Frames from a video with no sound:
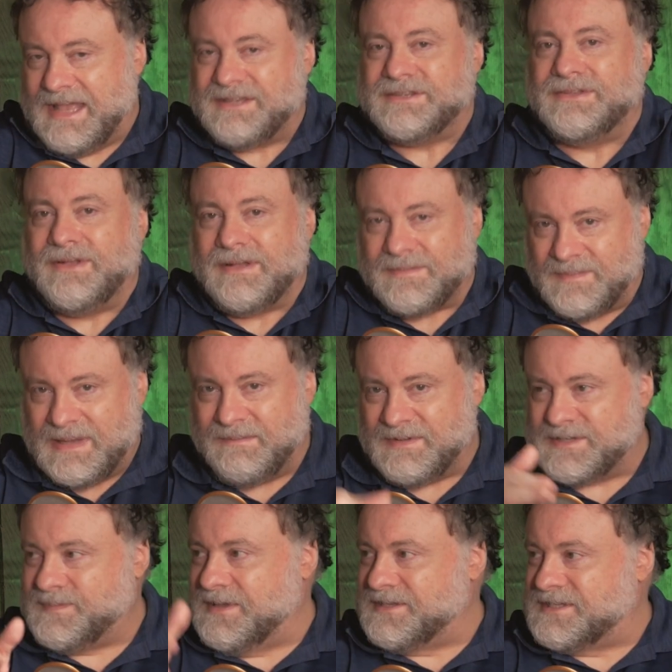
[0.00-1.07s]
has not been
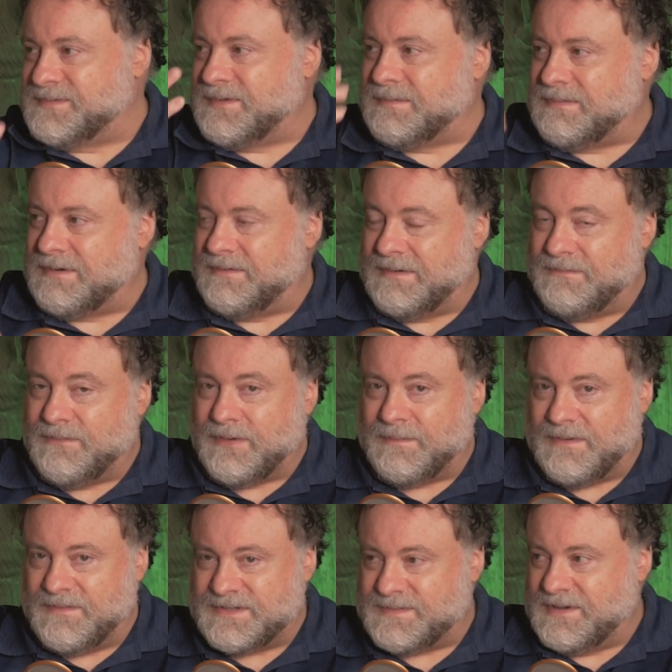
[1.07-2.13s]
responsible
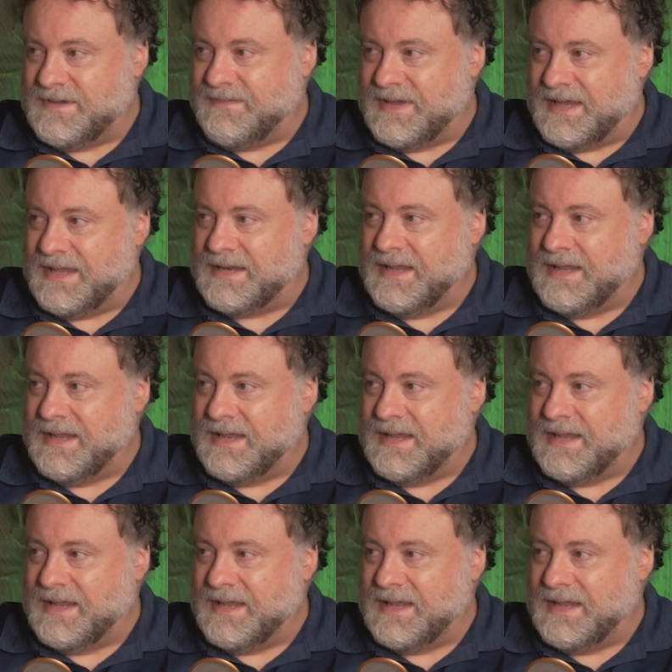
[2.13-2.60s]
for preserving